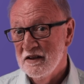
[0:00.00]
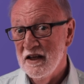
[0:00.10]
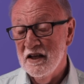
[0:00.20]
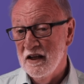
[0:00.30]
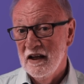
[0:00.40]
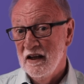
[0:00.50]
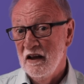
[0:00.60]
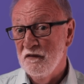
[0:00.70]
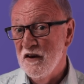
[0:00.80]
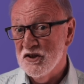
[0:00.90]
Take
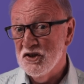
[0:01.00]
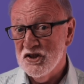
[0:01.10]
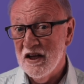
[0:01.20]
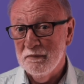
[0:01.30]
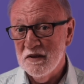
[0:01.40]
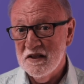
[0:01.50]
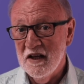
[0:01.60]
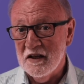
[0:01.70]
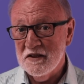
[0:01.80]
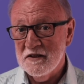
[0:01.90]
Ephesians chapter
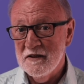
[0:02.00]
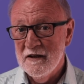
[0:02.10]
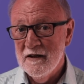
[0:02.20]
6,